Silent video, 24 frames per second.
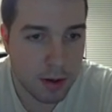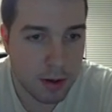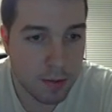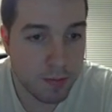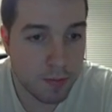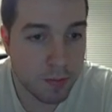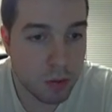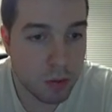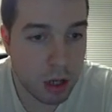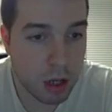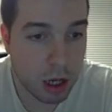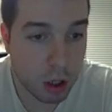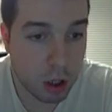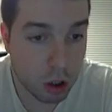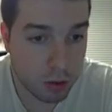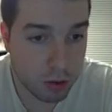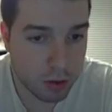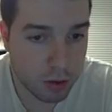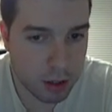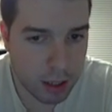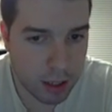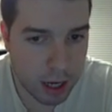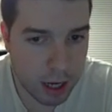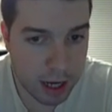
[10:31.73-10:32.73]
a lot of the
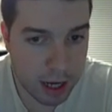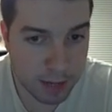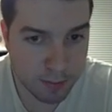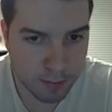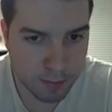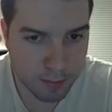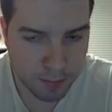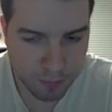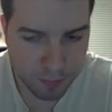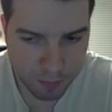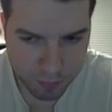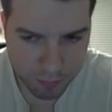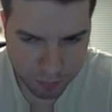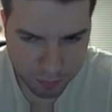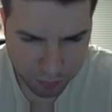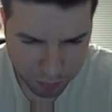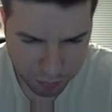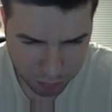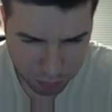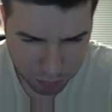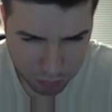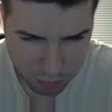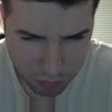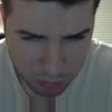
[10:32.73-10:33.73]
time.
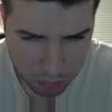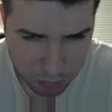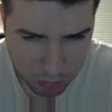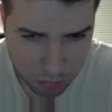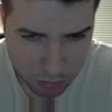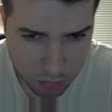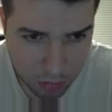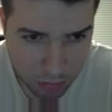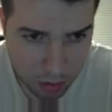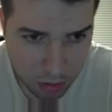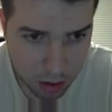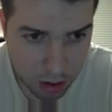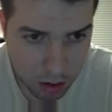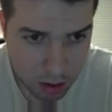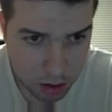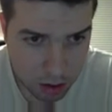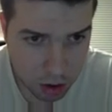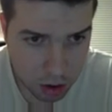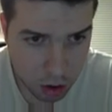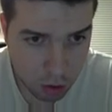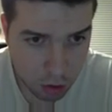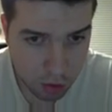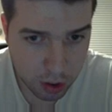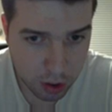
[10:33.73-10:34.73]

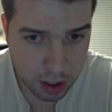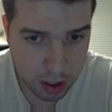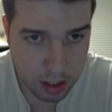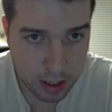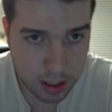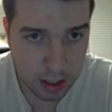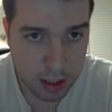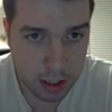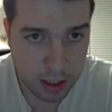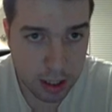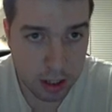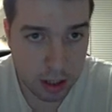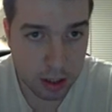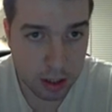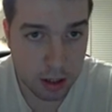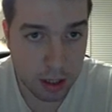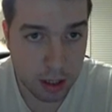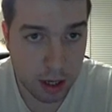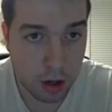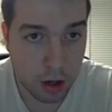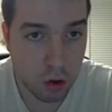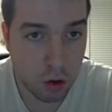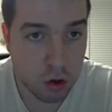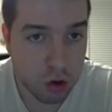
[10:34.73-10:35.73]
So you can see that they
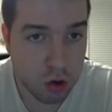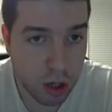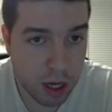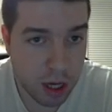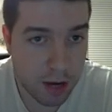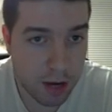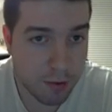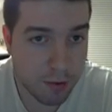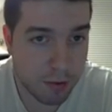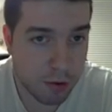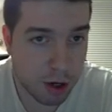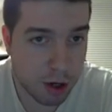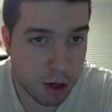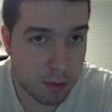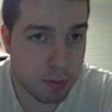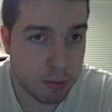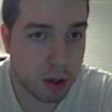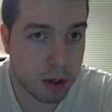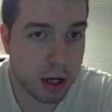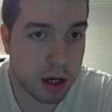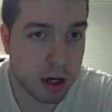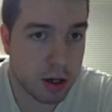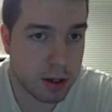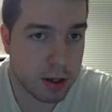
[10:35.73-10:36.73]
also have 3
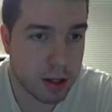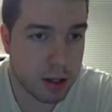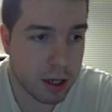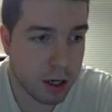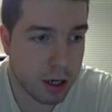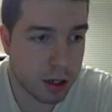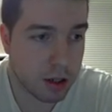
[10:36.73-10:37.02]
players there.